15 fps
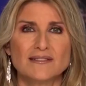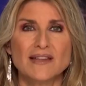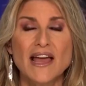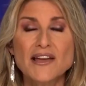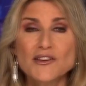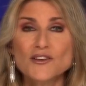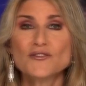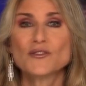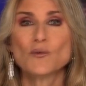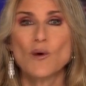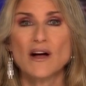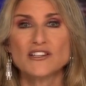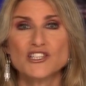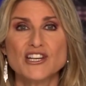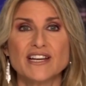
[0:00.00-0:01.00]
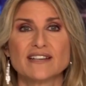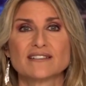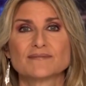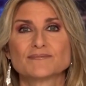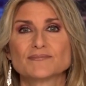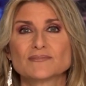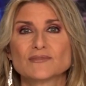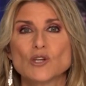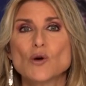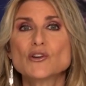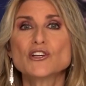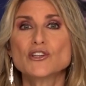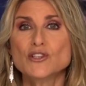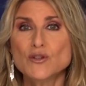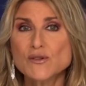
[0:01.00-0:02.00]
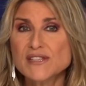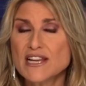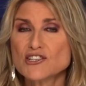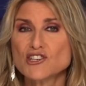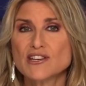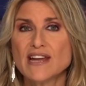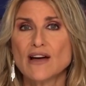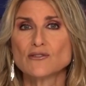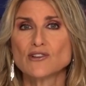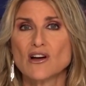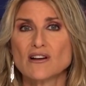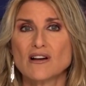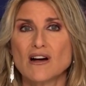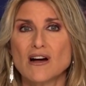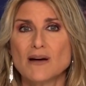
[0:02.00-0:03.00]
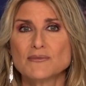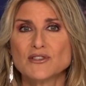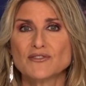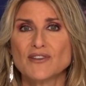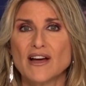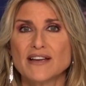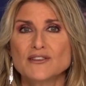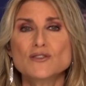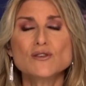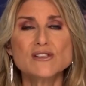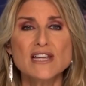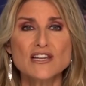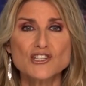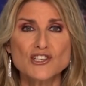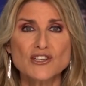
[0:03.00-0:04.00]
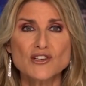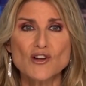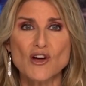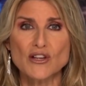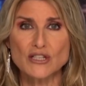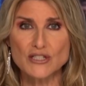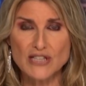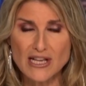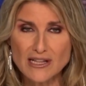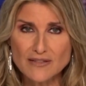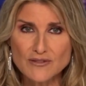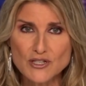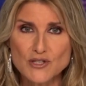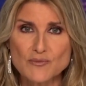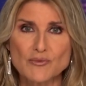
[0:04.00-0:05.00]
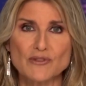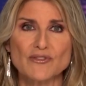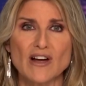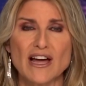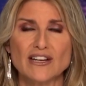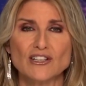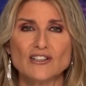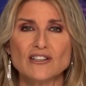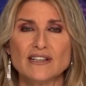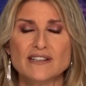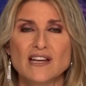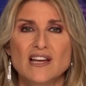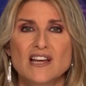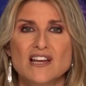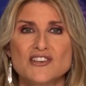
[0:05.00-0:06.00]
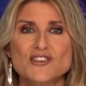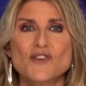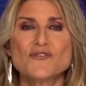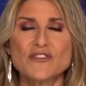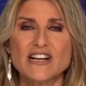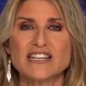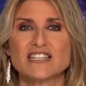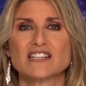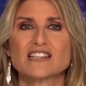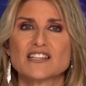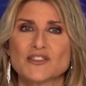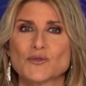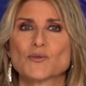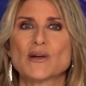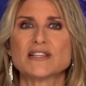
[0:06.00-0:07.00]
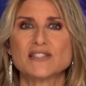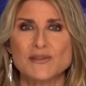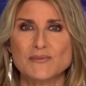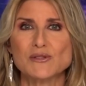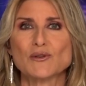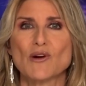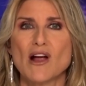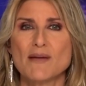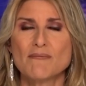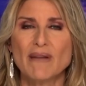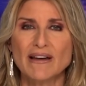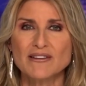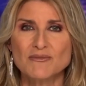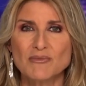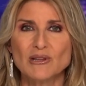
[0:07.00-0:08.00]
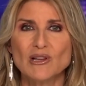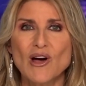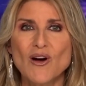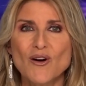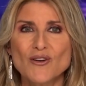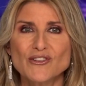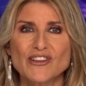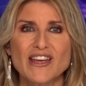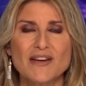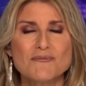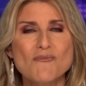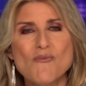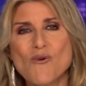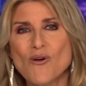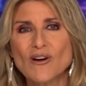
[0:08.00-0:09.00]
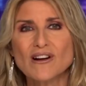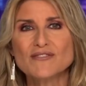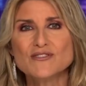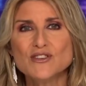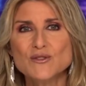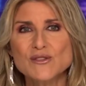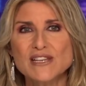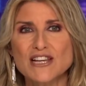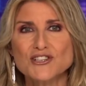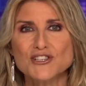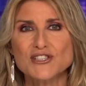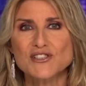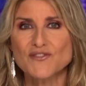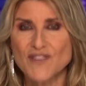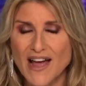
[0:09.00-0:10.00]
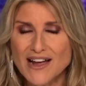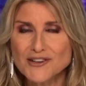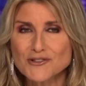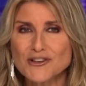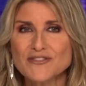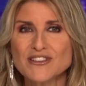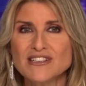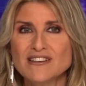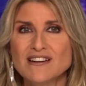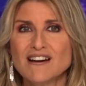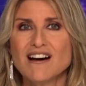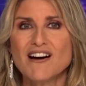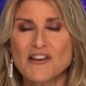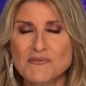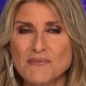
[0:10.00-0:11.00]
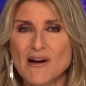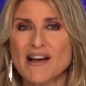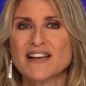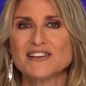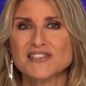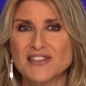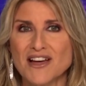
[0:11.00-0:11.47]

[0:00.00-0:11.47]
Thank you for watching. Go to newsnationnow.com to find News Nation on your television provider. And don't forget to click the red subscribe button below to get more of News Nation's fact driven, unbiased